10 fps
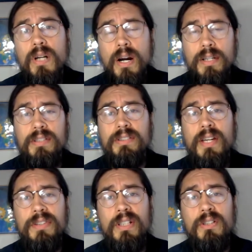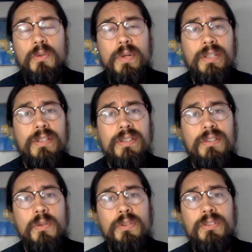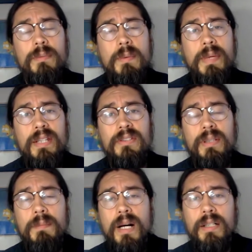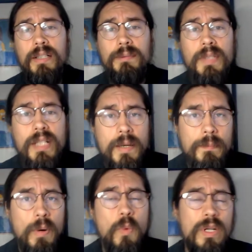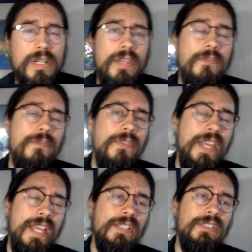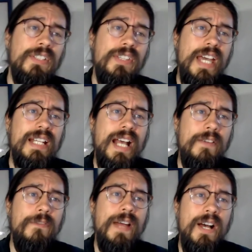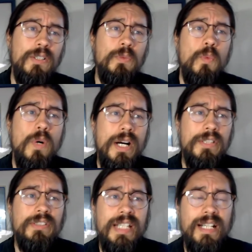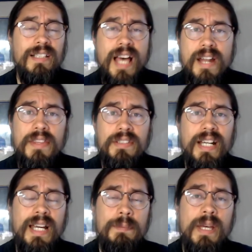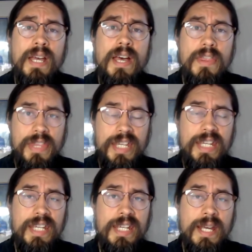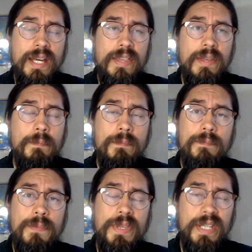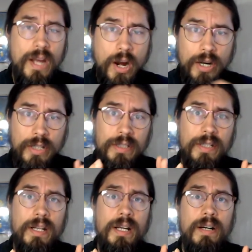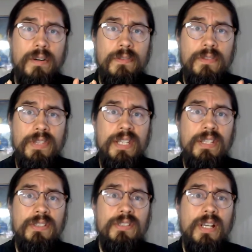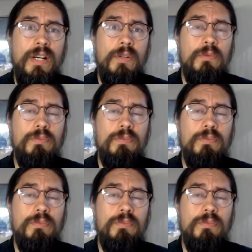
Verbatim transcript: artists out there doing doing some amazing manga. But one of the things that I found was that a lot of the time the the the art of these uh,